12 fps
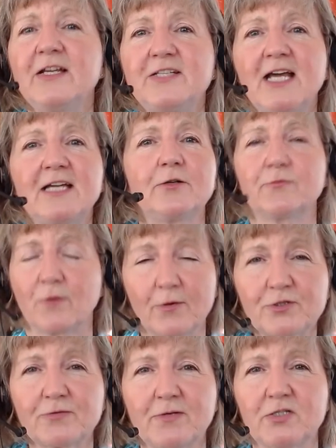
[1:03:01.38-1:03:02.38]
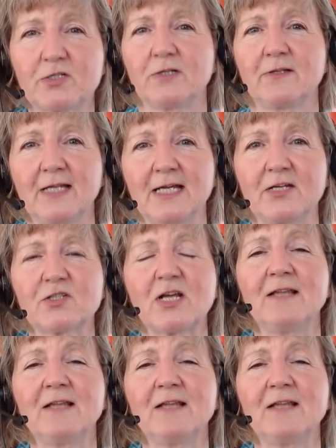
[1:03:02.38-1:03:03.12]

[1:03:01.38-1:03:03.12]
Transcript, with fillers: they take groceries and things.